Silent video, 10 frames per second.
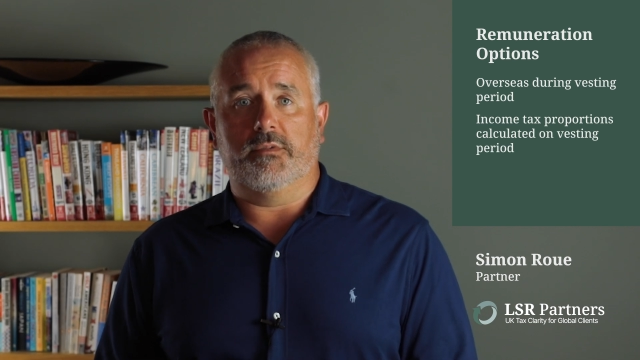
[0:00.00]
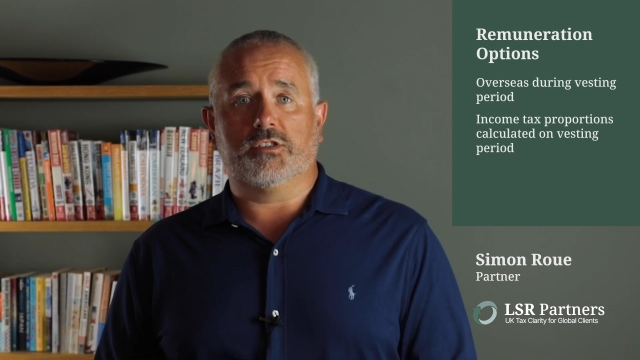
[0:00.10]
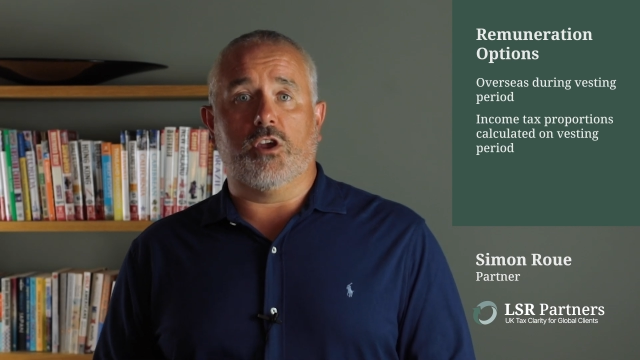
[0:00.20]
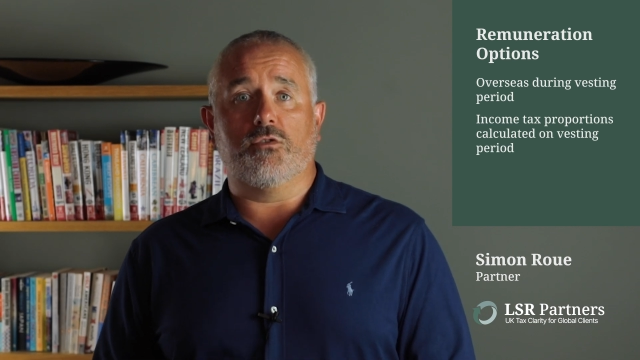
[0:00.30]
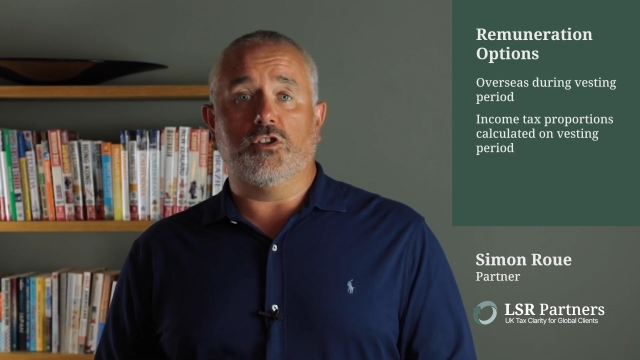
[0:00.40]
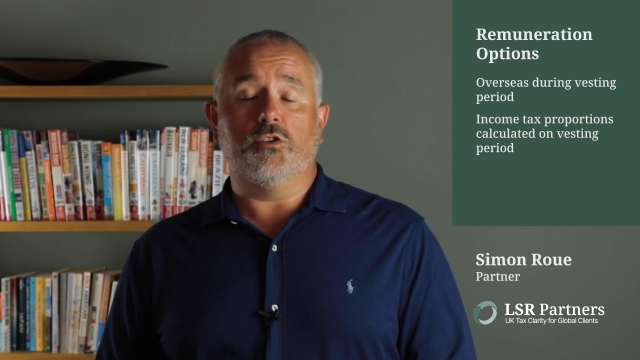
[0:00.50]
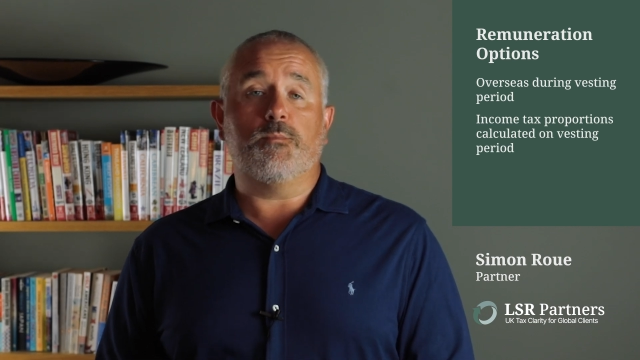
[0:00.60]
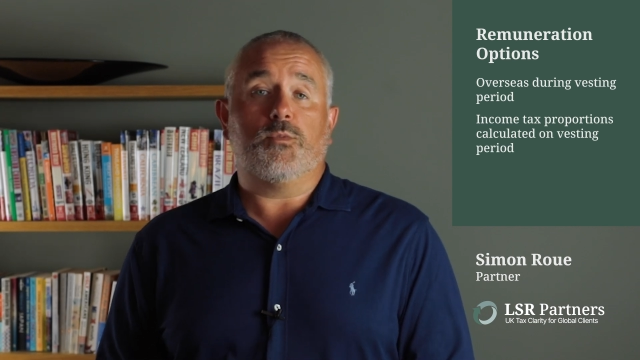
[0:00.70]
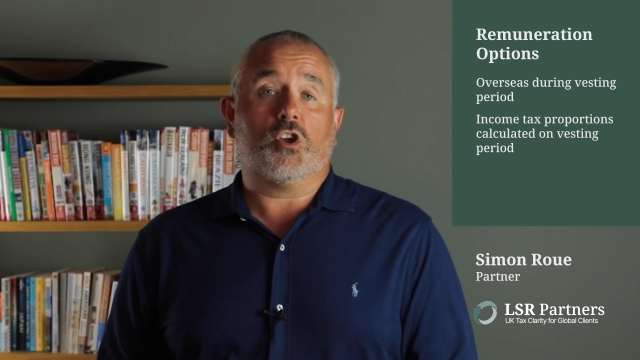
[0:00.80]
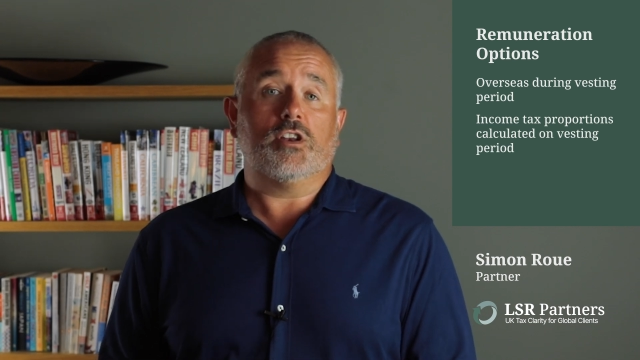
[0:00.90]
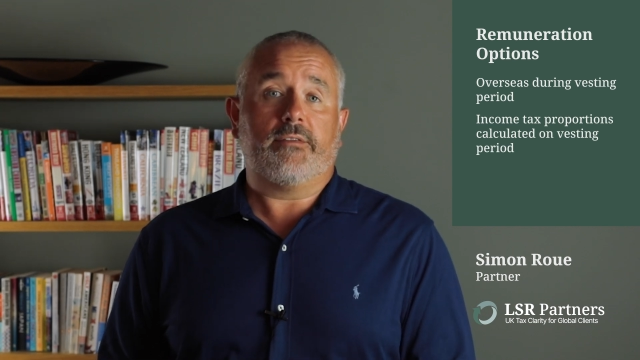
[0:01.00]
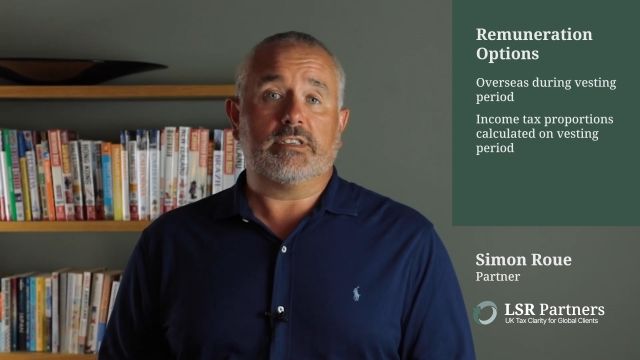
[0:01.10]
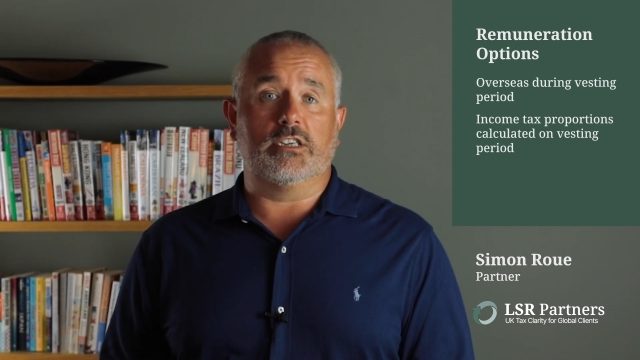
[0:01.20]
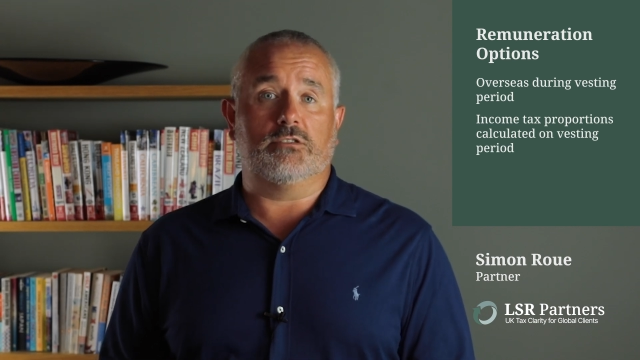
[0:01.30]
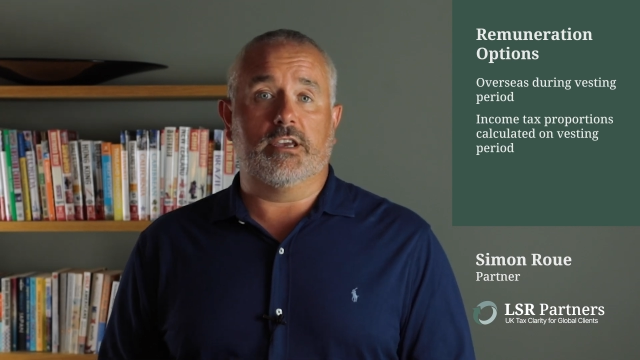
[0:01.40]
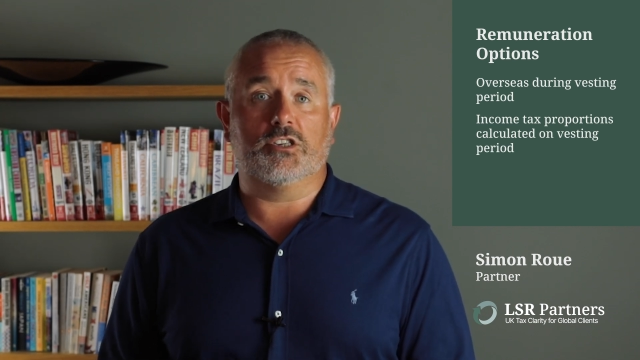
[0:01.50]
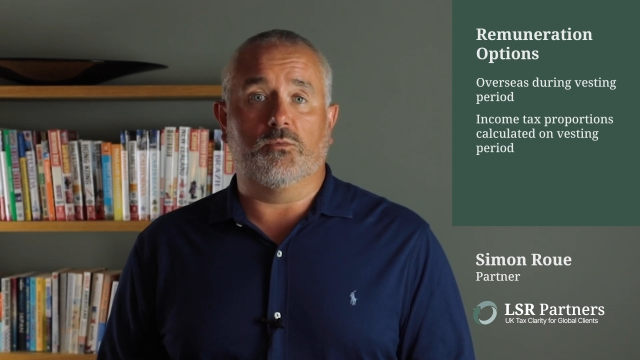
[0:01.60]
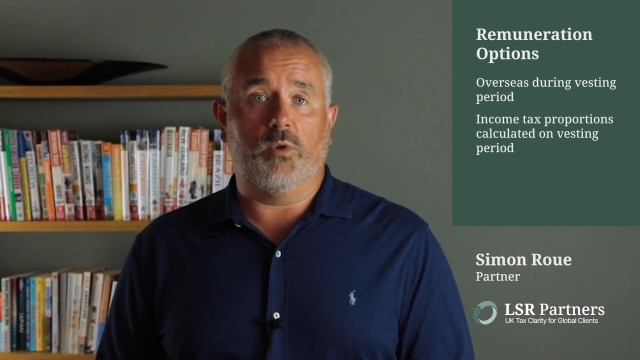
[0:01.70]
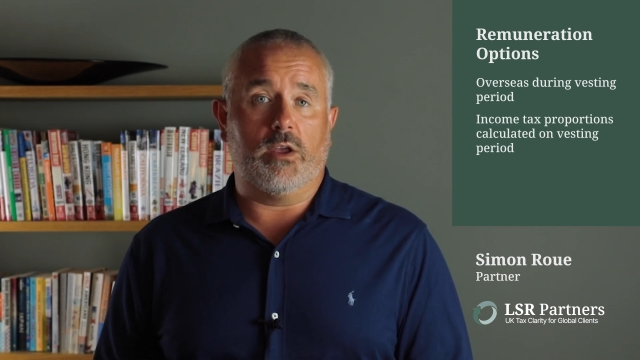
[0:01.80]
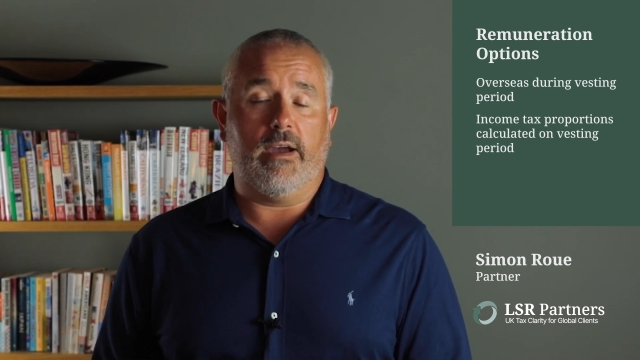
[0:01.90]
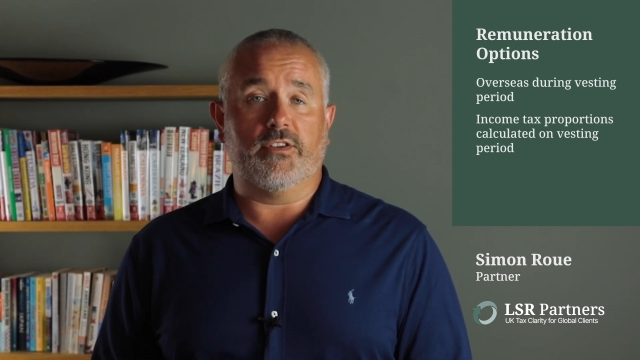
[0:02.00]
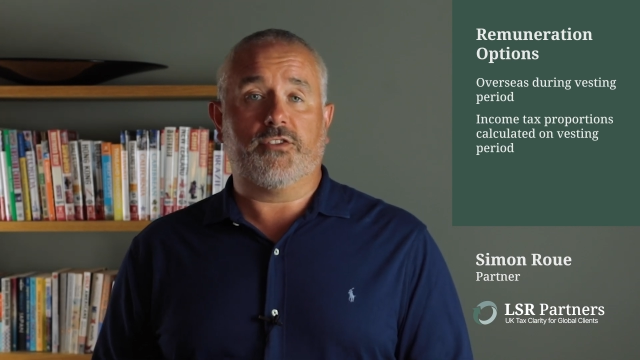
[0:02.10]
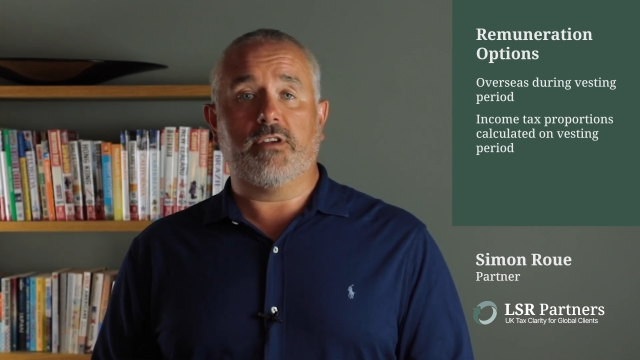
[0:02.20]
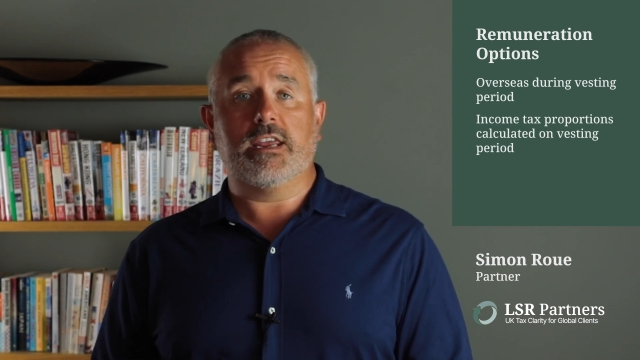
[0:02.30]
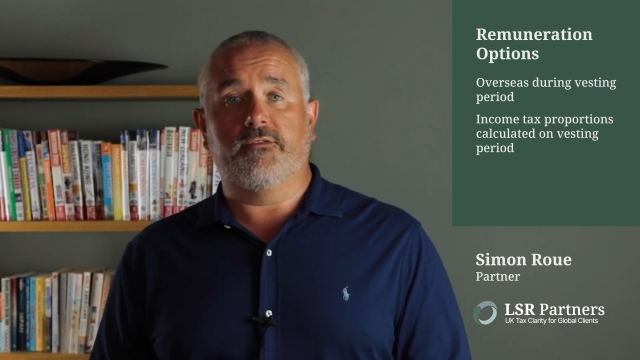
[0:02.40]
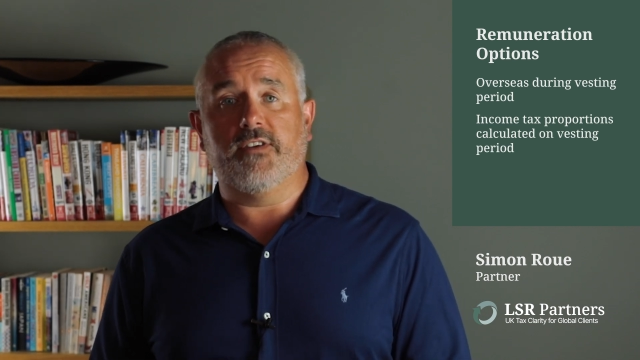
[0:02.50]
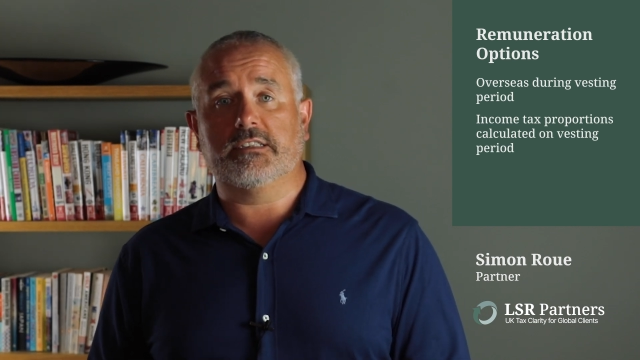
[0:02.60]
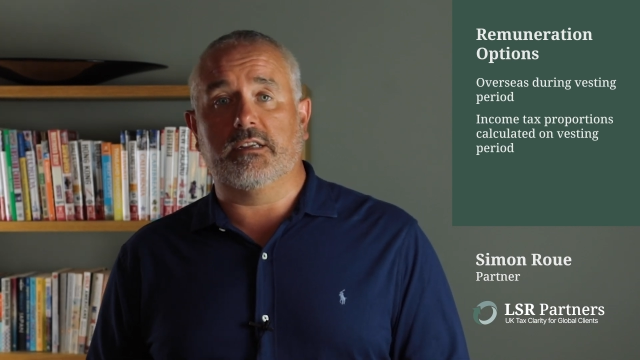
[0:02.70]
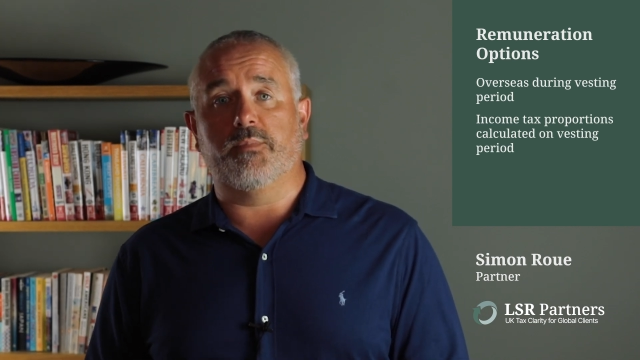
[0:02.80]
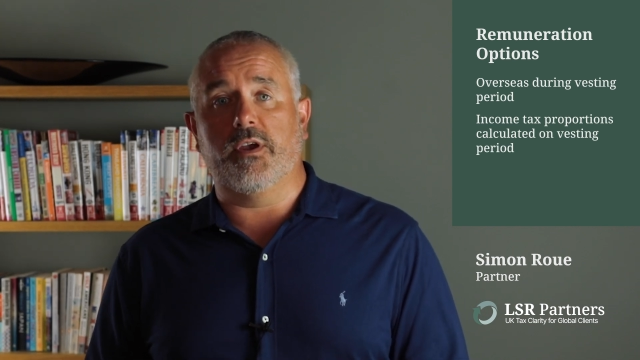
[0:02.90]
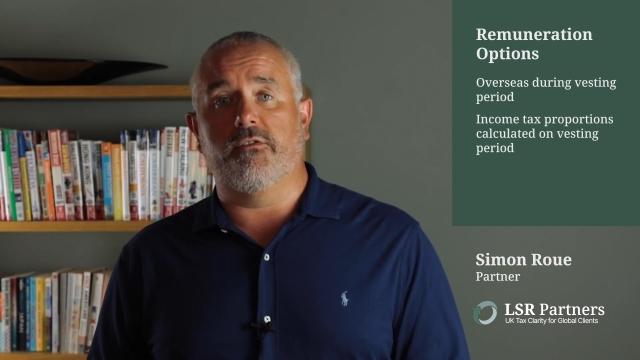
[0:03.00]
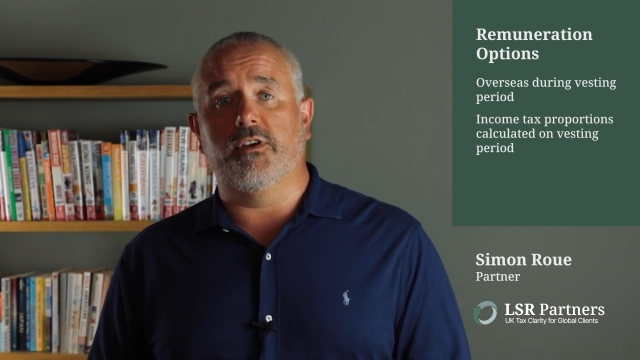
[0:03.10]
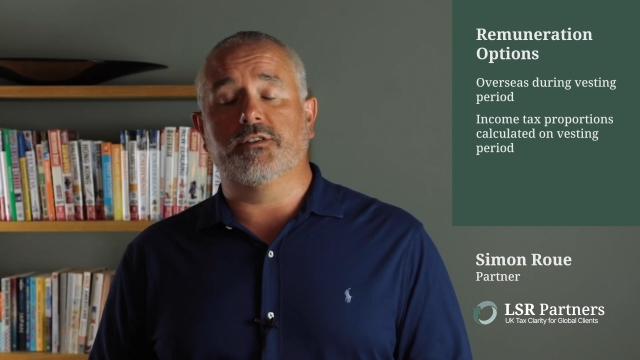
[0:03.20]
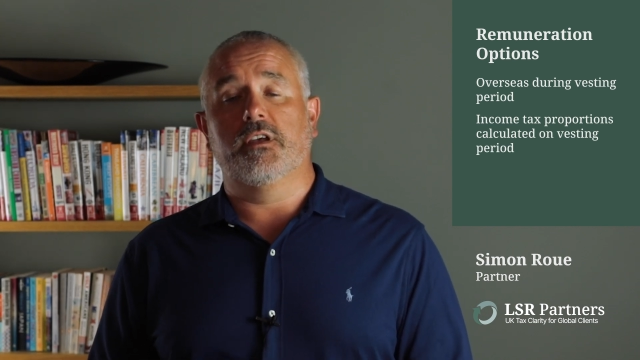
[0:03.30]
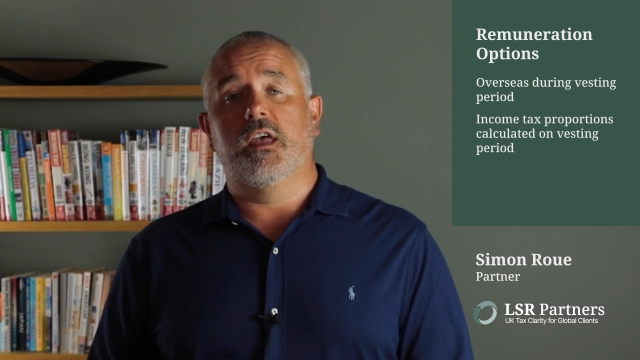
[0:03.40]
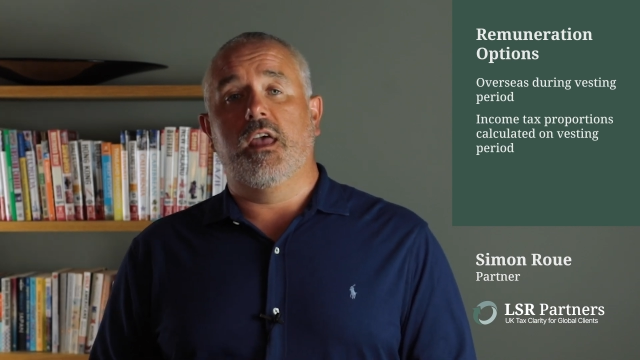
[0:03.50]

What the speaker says: So you could have a situation where you have a 3-year vesting period